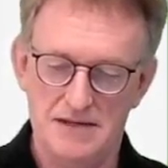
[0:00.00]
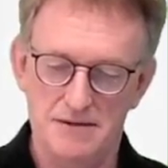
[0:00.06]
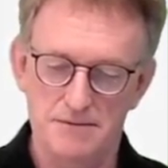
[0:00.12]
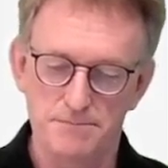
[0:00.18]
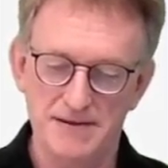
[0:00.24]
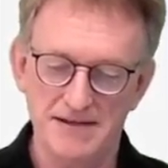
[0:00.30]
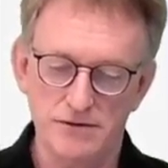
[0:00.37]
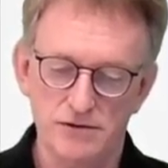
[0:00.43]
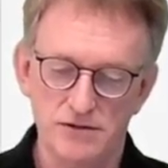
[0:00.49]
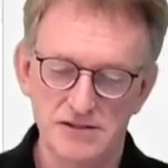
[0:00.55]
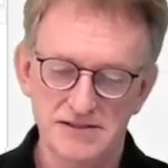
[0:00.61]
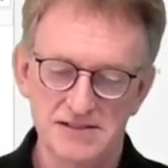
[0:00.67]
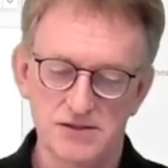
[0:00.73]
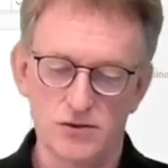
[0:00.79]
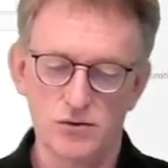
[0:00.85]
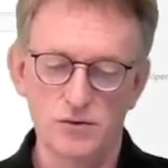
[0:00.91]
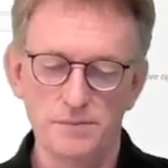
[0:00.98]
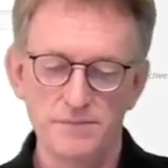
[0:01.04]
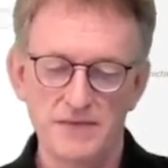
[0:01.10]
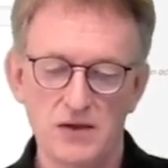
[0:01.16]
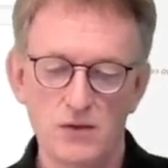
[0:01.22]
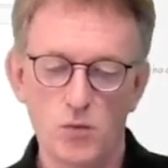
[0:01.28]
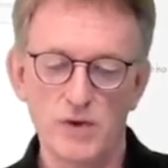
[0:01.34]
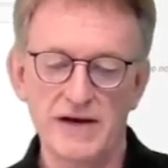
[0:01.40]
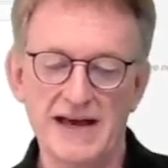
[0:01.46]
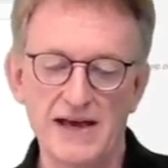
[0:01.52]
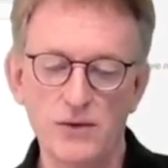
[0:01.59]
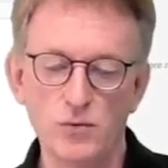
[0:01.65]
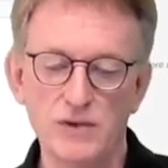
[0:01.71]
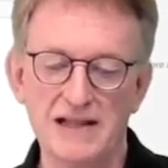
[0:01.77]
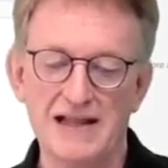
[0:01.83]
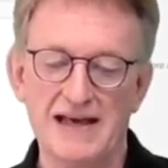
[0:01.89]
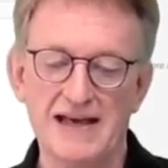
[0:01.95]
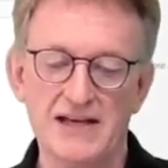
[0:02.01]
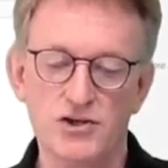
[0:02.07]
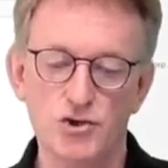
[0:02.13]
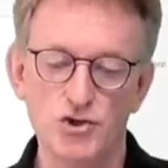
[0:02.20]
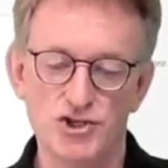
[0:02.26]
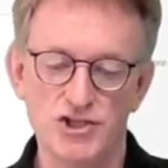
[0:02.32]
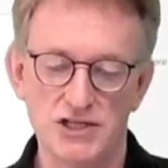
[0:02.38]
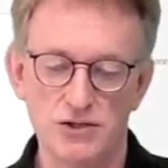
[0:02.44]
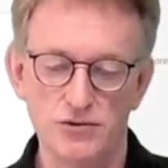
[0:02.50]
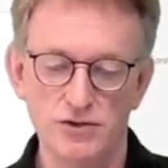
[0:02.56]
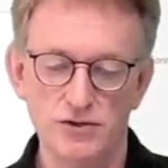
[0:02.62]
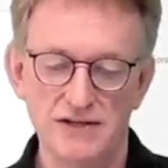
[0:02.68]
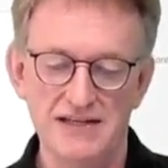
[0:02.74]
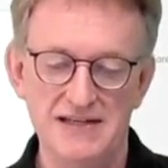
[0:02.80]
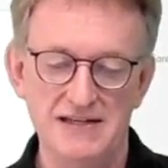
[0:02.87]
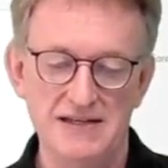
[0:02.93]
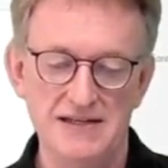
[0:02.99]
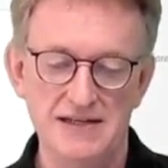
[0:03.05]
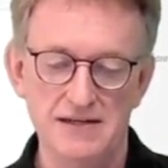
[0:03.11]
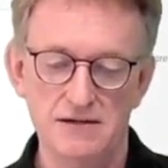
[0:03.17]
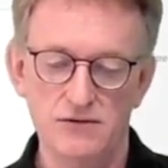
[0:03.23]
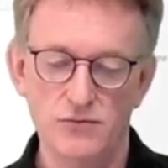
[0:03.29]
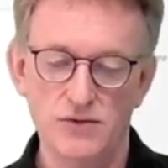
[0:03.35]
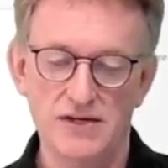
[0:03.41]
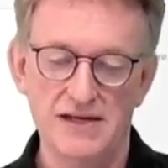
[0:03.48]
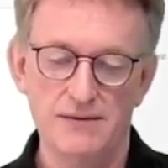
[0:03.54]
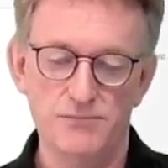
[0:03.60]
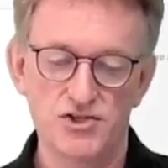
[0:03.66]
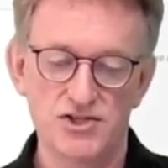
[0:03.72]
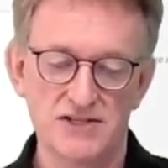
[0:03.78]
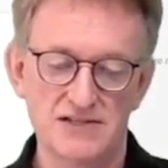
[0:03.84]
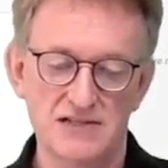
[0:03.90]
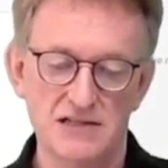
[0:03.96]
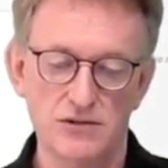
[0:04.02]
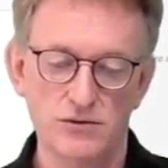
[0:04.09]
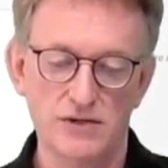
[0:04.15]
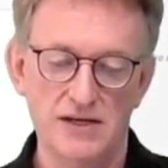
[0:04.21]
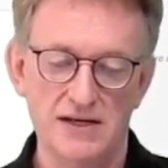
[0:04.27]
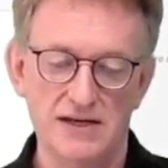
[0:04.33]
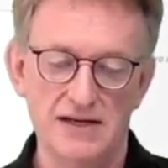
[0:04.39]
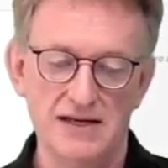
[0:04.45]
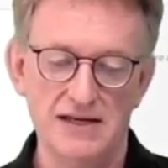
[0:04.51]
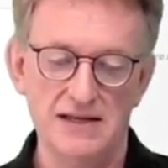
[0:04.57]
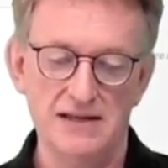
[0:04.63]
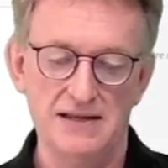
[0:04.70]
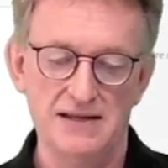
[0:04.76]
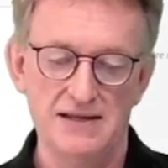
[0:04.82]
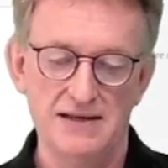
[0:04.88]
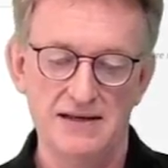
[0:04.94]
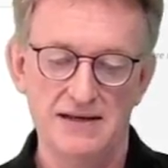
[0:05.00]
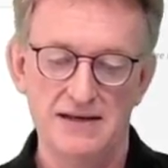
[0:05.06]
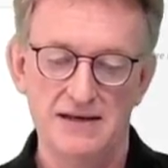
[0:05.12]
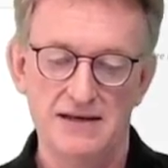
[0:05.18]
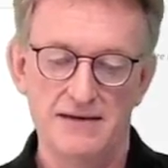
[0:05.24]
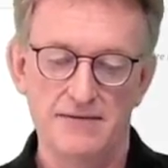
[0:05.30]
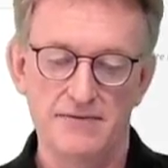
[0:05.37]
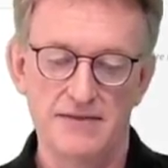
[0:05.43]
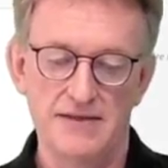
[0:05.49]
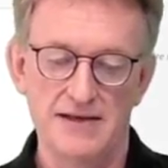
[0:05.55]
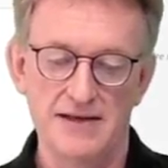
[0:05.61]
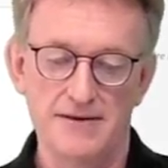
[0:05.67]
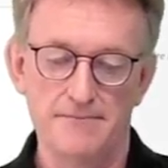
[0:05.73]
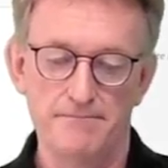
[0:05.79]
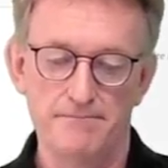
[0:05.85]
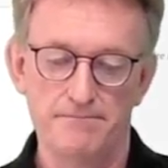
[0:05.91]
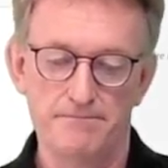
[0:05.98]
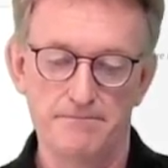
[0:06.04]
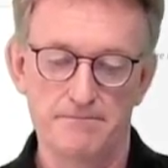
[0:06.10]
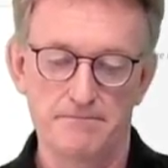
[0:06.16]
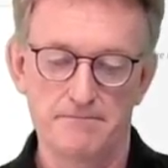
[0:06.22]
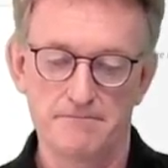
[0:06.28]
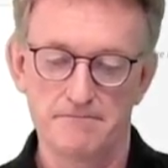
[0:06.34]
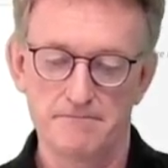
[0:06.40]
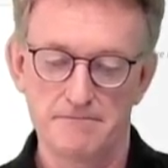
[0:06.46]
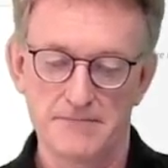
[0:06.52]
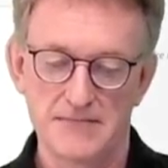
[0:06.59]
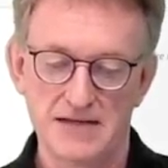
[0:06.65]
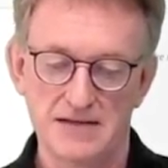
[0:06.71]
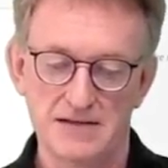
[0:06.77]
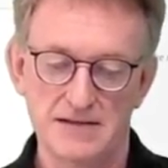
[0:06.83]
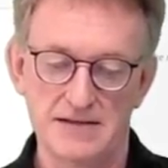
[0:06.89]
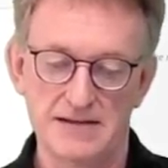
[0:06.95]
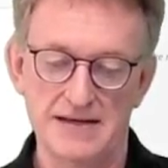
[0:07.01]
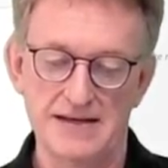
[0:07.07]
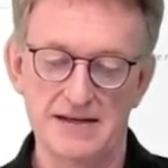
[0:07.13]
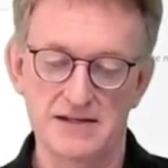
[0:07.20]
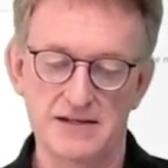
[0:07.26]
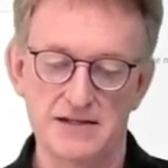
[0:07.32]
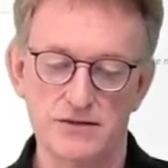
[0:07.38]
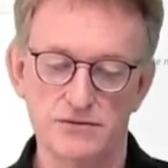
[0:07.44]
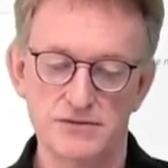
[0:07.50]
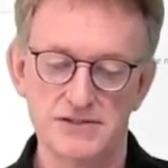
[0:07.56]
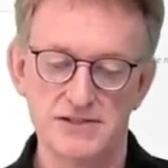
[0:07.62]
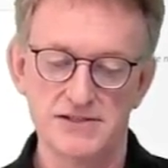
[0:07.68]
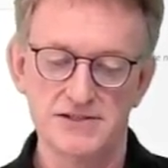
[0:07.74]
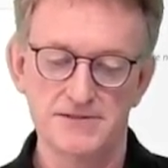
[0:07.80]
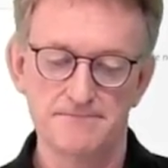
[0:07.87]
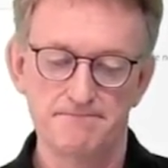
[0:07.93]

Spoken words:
But also, what I would like to show you in here, when I'm just looking in the diagnosis,